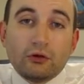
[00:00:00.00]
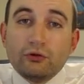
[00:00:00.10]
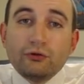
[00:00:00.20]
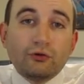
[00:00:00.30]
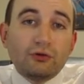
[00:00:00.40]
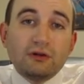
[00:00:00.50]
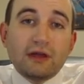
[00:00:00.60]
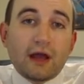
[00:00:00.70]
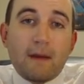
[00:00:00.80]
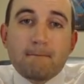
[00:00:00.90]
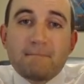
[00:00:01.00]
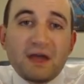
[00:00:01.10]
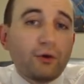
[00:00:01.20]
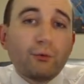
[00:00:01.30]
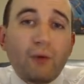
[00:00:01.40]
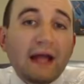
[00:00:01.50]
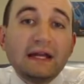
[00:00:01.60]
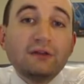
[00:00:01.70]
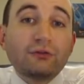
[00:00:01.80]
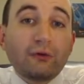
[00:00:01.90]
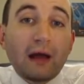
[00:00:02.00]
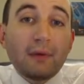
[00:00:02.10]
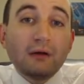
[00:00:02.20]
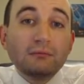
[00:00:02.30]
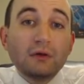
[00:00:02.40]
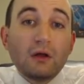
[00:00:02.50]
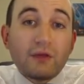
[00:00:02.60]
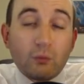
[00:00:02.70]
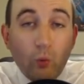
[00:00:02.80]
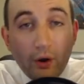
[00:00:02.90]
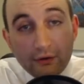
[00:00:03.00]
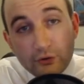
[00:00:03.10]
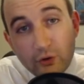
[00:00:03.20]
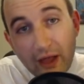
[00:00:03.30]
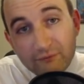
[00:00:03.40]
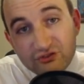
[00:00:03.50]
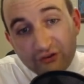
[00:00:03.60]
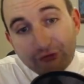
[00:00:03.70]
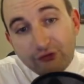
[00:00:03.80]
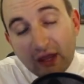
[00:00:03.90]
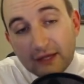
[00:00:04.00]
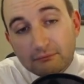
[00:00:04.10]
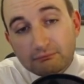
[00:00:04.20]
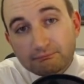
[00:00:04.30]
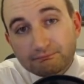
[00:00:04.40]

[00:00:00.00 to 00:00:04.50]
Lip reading: You couldn't get a better ratings grabber than what you have just seen.